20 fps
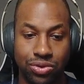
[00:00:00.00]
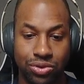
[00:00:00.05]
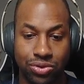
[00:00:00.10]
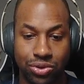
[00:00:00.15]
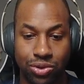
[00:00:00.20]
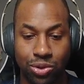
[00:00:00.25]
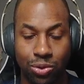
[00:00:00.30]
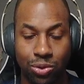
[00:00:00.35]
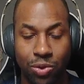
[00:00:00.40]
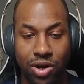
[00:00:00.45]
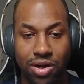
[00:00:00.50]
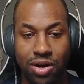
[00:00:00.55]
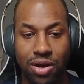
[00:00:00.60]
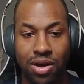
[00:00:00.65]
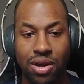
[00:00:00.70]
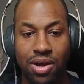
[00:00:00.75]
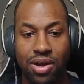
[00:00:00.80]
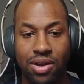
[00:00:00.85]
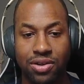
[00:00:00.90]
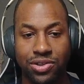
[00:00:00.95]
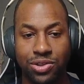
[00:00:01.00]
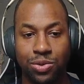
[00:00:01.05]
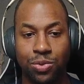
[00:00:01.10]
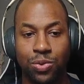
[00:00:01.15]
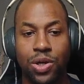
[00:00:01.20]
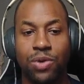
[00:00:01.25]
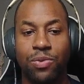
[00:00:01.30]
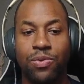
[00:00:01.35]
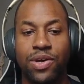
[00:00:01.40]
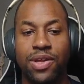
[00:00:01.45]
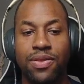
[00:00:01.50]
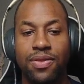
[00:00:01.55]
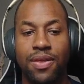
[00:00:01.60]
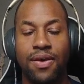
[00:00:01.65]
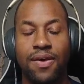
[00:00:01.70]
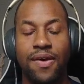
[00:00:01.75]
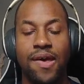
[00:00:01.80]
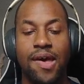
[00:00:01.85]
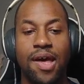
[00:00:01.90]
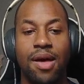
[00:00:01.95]
to work with.
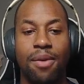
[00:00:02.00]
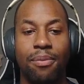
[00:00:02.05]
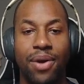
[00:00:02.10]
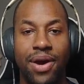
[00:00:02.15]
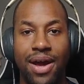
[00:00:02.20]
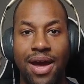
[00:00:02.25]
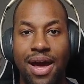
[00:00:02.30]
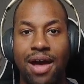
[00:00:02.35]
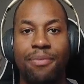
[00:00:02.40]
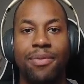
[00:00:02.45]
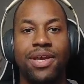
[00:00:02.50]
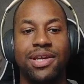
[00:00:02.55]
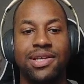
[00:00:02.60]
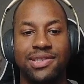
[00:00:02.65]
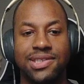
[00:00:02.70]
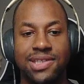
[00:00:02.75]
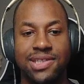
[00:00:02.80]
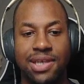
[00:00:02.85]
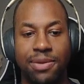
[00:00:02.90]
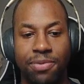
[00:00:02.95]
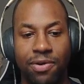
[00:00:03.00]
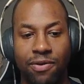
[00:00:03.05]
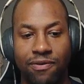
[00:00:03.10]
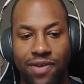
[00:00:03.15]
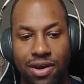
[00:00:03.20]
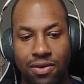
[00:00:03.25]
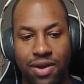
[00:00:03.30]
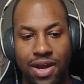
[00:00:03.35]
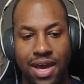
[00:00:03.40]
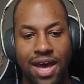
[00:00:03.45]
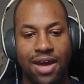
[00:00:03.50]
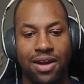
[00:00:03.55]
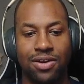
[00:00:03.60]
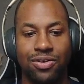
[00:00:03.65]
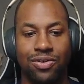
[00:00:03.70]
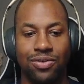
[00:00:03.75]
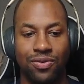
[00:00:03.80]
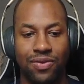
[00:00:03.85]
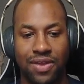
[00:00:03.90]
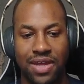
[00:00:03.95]
But I'll make a separate video on how to
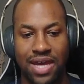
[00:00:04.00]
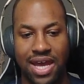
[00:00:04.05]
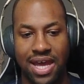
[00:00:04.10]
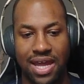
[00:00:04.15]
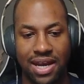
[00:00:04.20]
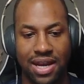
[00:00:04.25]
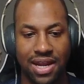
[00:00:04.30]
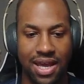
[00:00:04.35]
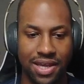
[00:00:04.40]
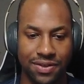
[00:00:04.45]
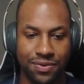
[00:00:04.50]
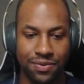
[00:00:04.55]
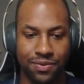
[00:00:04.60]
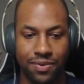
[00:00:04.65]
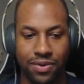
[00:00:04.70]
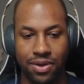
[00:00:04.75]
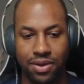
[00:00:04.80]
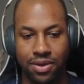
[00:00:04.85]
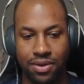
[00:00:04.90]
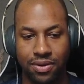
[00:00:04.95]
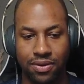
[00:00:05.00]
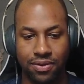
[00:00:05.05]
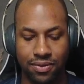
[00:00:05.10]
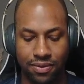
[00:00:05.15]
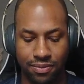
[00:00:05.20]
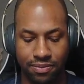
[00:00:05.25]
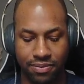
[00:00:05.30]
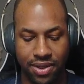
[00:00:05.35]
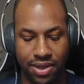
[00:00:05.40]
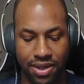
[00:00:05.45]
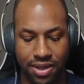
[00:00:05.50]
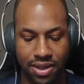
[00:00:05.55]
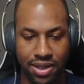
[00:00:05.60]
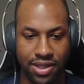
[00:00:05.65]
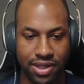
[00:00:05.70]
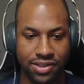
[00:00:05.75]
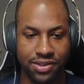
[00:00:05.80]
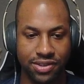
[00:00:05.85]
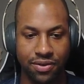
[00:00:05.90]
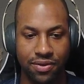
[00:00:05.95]
do that as well. But
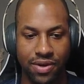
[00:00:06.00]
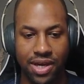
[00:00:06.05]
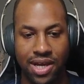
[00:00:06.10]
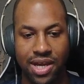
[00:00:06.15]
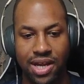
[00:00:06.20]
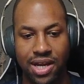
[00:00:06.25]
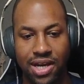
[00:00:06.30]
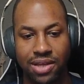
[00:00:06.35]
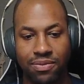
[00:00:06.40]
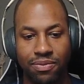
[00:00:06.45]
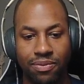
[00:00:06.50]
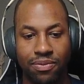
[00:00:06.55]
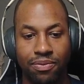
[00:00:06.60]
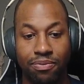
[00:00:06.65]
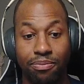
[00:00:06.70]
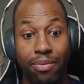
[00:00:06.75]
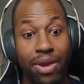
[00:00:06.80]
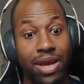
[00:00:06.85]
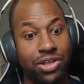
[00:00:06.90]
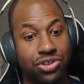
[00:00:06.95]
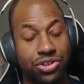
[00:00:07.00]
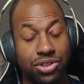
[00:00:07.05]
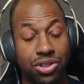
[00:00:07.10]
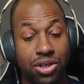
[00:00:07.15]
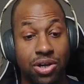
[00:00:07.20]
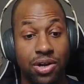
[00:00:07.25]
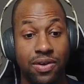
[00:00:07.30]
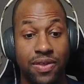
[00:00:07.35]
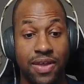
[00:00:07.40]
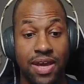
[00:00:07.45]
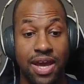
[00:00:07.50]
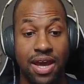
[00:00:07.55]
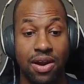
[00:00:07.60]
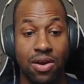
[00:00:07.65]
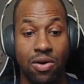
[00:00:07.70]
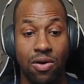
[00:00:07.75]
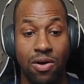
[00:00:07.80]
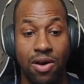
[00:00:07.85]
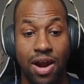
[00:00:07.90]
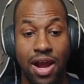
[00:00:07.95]
let's go ahead and make sure that
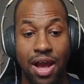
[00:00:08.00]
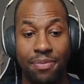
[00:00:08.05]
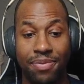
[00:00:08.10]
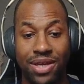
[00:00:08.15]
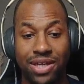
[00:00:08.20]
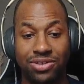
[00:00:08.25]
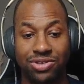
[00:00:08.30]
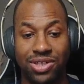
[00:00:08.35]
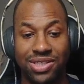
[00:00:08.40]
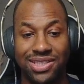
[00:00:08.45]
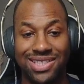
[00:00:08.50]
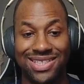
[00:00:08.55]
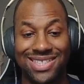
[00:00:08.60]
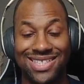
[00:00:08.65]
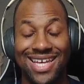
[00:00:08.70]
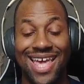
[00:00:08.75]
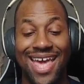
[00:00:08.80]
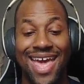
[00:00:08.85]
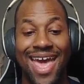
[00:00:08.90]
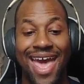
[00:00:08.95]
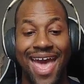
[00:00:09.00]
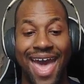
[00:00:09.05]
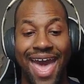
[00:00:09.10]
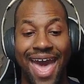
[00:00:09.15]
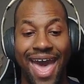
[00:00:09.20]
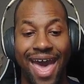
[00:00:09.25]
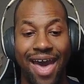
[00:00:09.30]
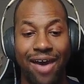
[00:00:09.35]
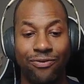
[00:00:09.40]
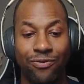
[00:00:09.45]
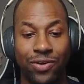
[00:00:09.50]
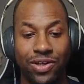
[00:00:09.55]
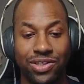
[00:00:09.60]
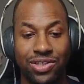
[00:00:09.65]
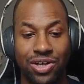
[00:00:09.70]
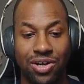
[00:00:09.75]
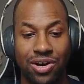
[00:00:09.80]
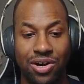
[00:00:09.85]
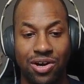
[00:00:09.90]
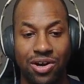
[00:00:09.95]
our IP addresses have
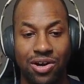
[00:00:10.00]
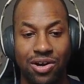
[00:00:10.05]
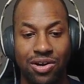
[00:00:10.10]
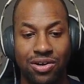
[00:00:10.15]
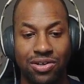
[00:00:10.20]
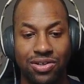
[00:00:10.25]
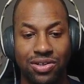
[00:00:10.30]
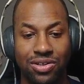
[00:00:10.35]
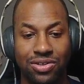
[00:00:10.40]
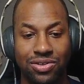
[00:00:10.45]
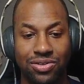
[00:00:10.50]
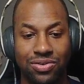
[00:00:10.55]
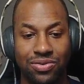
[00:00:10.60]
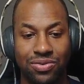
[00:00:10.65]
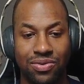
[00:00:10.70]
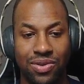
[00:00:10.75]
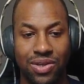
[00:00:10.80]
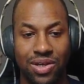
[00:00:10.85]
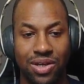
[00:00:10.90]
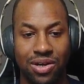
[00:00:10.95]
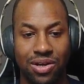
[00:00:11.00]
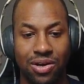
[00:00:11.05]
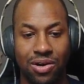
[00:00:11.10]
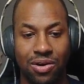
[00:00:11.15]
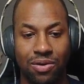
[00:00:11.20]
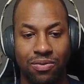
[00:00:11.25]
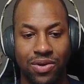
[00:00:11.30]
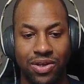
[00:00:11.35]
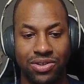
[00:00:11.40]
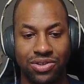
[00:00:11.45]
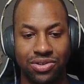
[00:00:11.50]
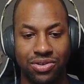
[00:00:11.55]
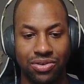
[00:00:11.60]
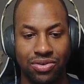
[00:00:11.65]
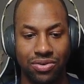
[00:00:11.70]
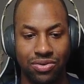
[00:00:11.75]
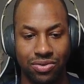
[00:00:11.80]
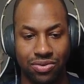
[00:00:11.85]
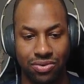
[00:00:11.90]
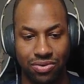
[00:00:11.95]
returned to their
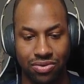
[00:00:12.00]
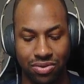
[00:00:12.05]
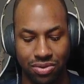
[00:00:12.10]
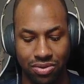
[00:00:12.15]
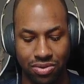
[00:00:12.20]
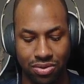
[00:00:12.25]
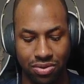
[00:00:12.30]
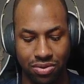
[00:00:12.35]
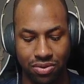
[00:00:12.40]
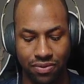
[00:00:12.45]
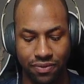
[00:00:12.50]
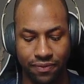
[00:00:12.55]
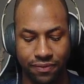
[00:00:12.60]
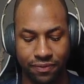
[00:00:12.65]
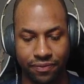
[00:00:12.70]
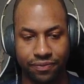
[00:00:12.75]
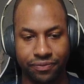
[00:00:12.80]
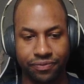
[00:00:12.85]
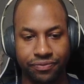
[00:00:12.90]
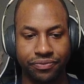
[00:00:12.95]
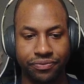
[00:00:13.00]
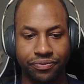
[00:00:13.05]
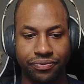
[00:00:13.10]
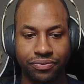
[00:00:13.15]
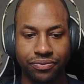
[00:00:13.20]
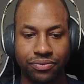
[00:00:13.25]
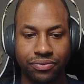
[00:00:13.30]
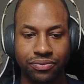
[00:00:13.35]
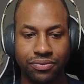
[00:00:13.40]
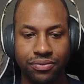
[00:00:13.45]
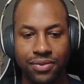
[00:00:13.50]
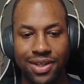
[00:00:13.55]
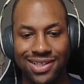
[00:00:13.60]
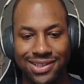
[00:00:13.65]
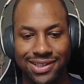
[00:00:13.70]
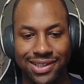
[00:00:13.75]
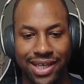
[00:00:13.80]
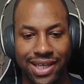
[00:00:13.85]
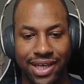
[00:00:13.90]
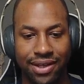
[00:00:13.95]
original
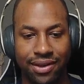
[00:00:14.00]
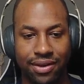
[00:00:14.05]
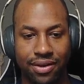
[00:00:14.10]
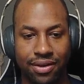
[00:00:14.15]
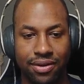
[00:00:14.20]
state.